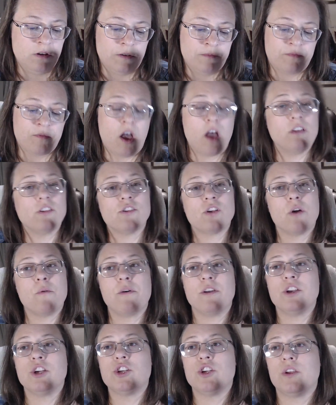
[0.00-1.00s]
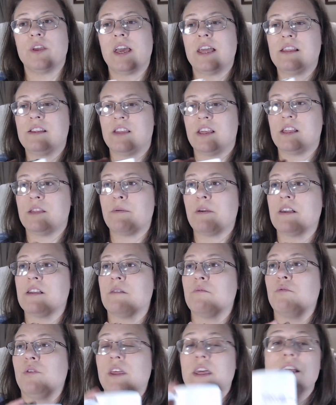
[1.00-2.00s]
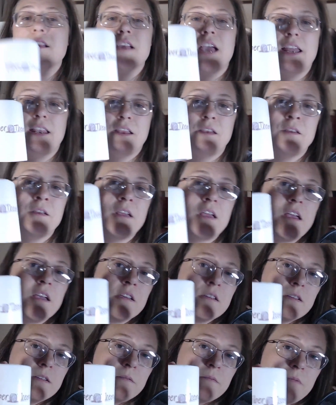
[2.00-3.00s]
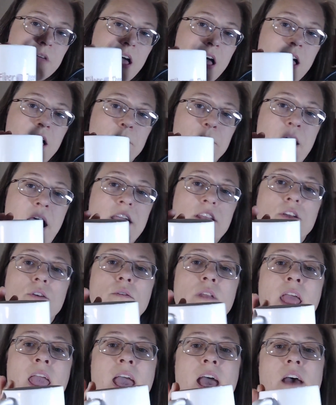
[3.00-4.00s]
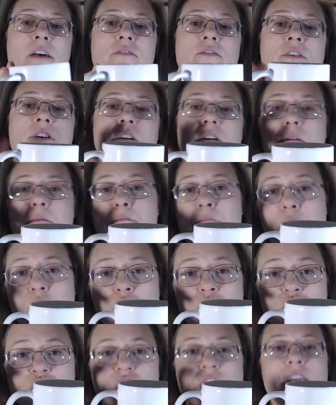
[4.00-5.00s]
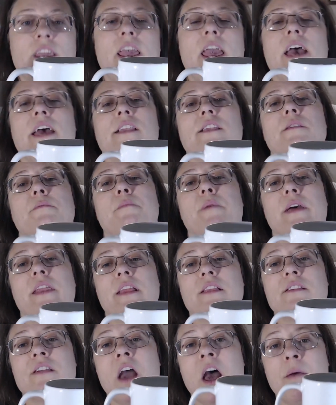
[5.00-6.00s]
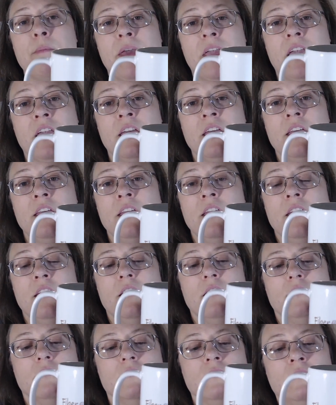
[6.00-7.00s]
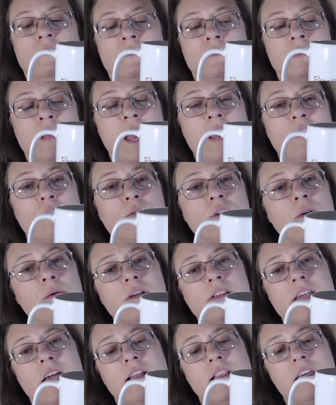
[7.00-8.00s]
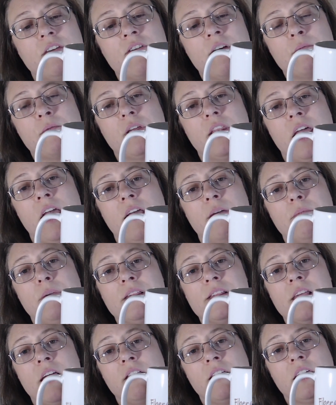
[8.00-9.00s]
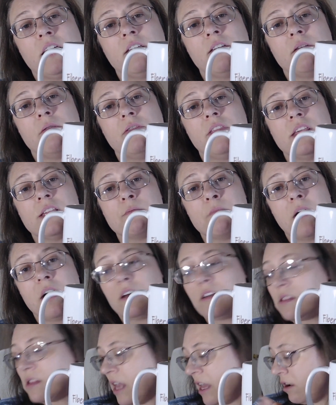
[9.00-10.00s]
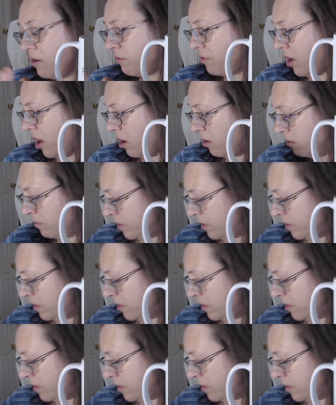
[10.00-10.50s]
Also, I wanted to show you guys this because I'm really excited. I don't have merch yet, but it's coming. I don't know exactly if I'm going to be selling these mugs. I don't know.